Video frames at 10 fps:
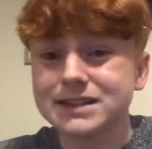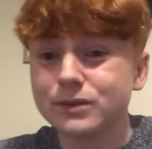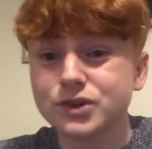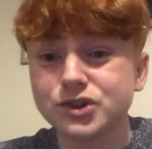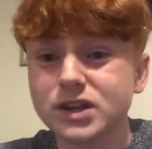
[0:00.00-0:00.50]
It
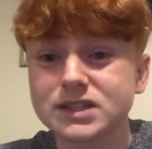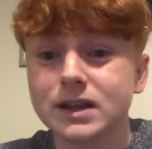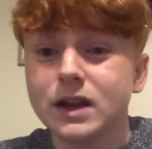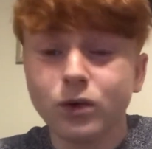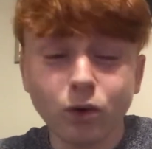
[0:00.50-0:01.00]
was just
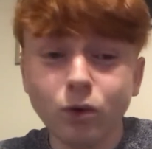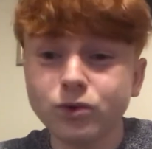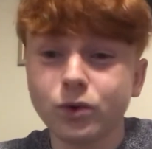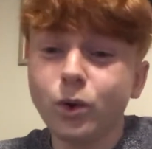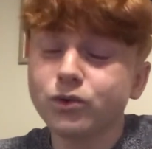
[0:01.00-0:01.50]

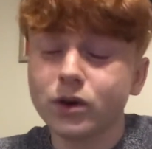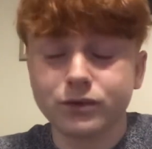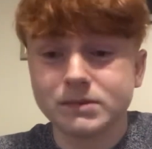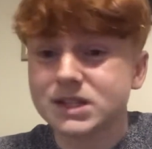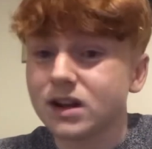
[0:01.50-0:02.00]
all wrong
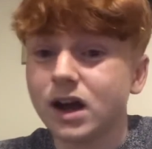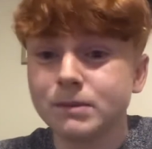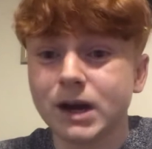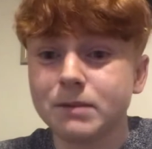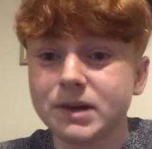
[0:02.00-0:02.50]
from the start,
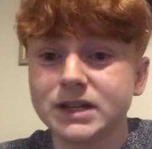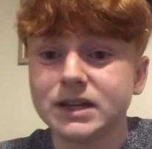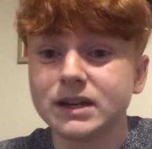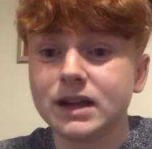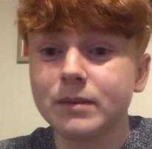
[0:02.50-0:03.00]
in my
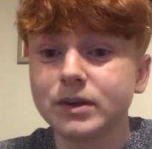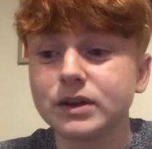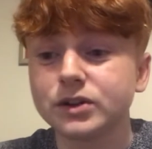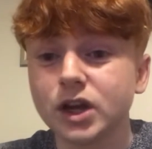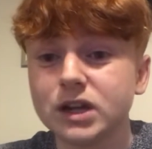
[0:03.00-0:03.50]
opinion. And I'm
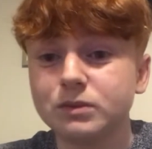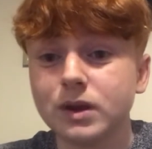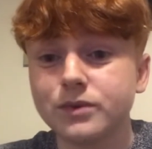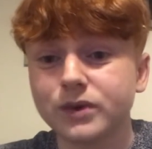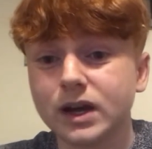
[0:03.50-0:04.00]
gonna go
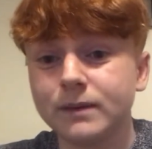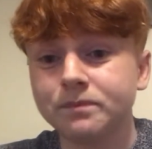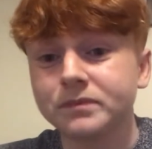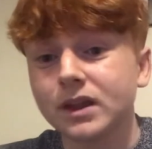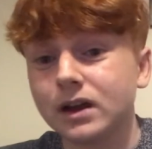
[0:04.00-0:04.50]
with
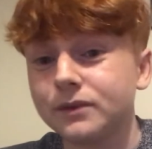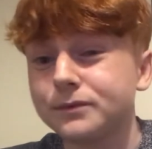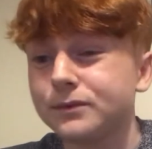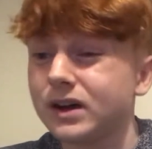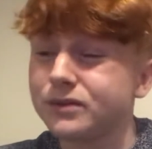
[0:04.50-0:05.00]
a
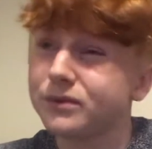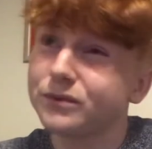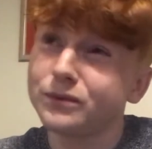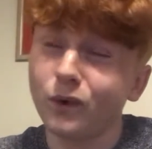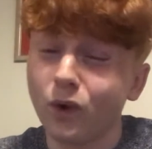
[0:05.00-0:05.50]

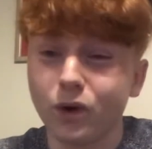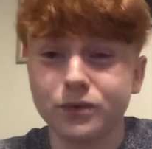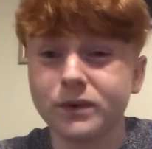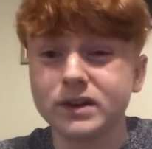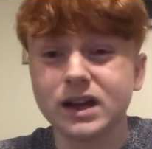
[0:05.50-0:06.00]

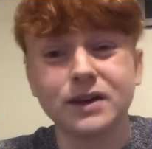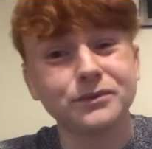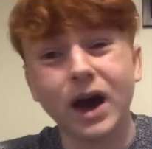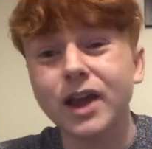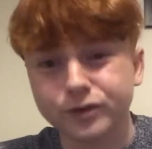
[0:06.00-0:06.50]

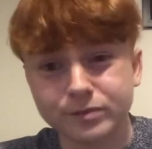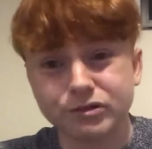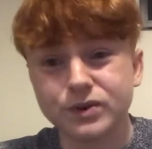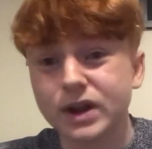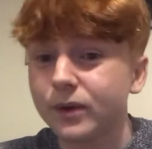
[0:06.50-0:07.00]
5 for
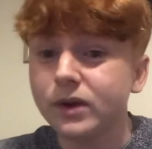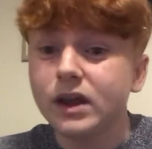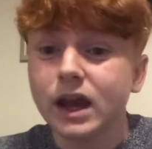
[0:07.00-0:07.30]
Bruno.